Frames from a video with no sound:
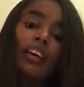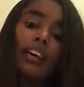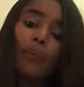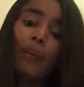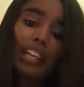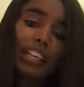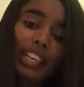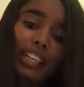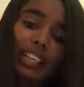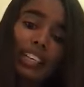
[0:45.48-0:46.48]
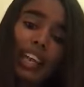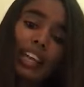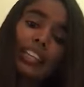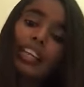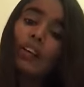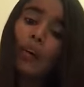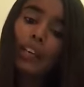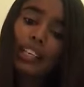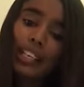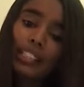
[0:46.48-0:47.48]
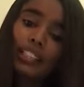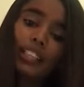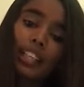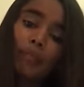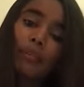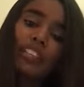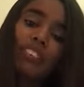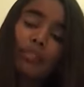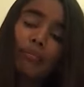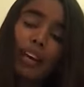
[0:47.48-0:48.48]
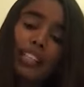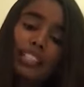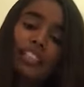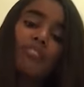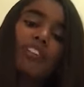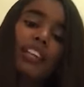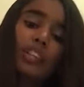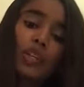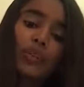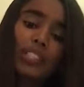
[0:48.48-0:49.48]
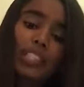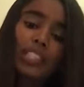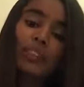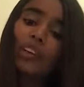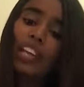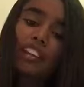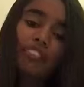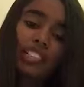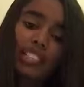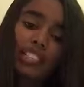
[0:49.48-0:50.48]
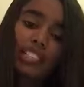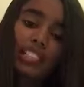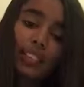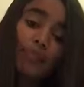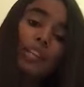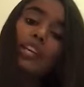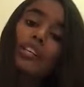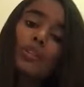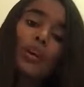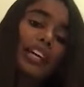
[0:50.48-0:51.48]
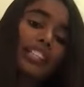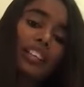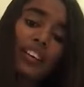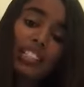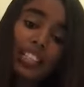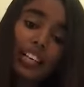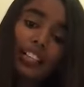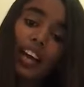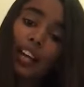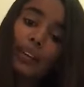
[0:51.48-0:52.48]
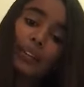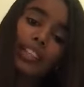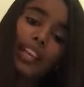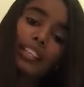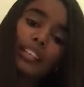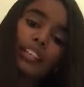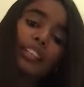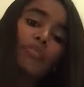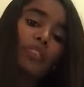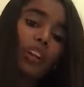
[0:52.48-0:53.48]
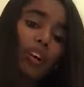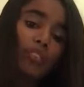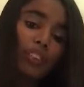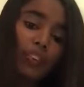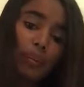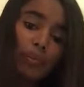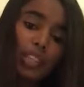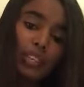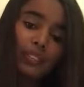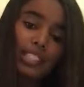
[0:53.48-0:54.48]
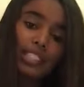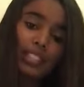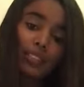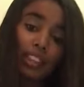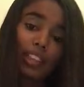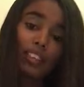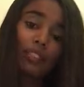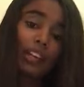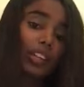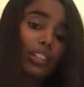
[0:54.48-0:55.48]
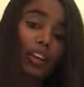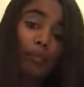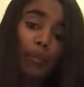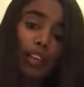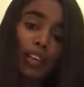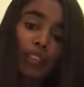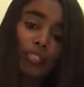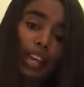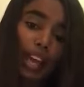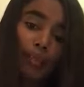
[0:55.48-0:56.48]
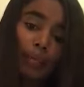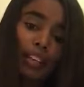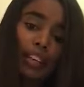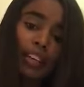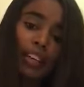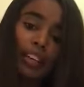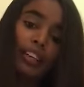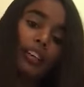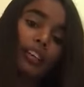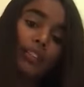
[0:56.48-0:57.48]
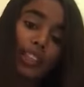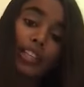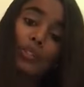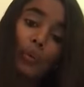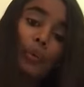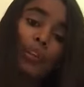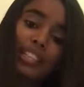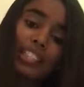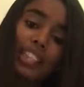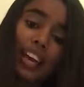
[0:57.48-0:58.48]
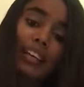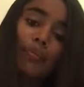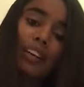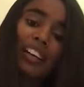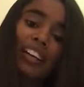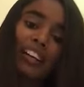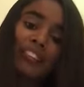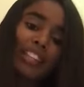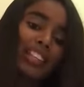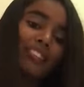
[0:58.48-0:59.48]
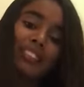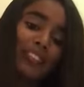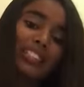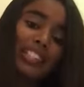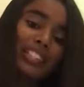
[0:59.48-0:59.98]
uh, very neatly and they coordinated them between myself and the university very efficiently so as a result i could get uh, the full offer from the university within a very short period of time uh, within two weeks time it, which